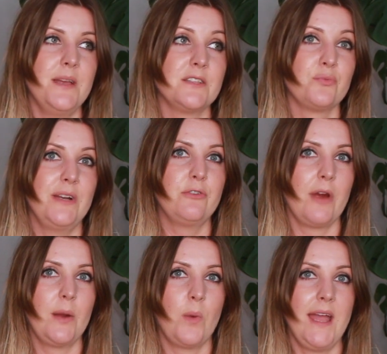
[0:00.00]
is a really
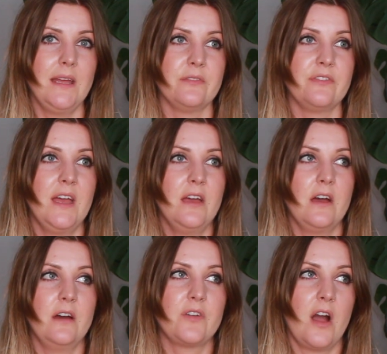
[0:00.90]
great way
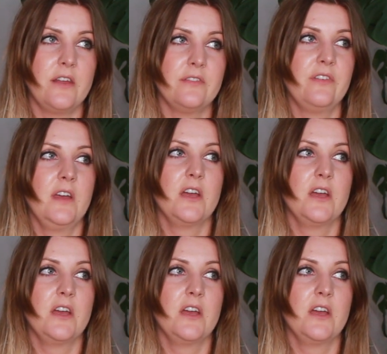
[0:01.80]
of kind of